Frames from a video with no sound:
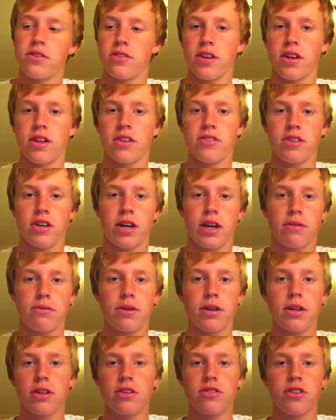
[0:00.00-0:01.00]
Since I
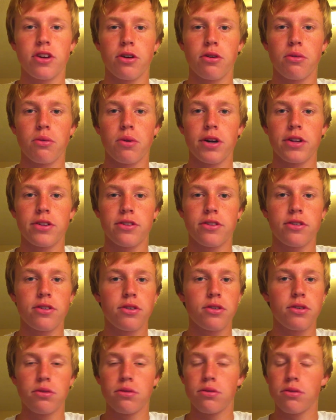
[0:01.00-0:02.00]
really don't want
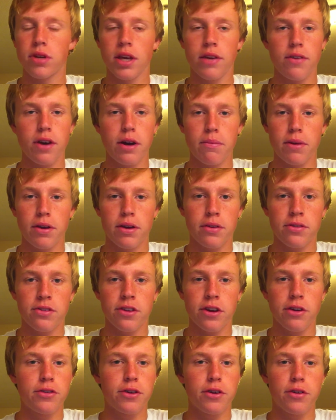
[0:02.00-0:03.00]
to give out my
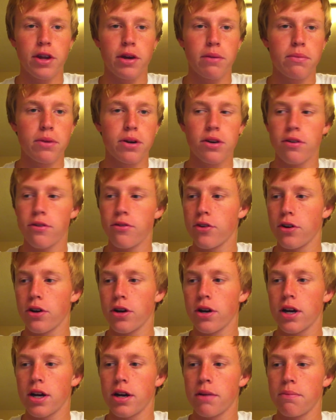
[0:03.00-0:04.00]
cell phone number
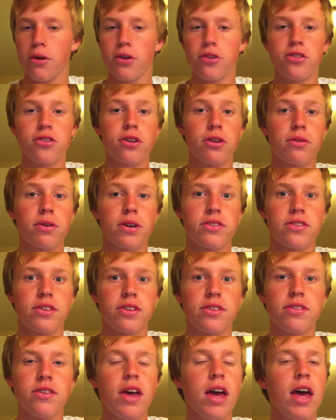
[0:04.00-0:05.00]
for uh, personal
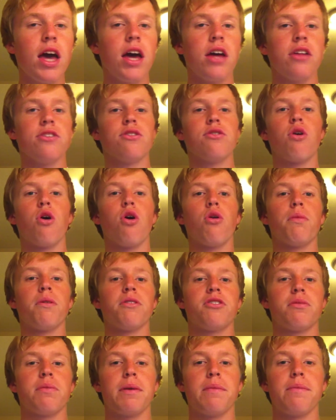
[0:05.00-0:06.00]
reasons to a whole
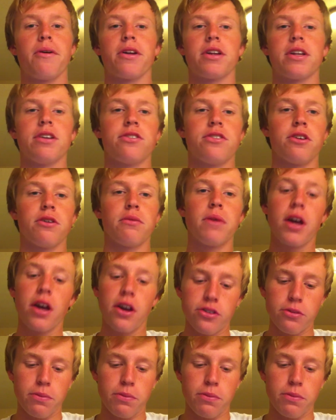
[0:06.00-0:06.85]
bunch of people on YouTube.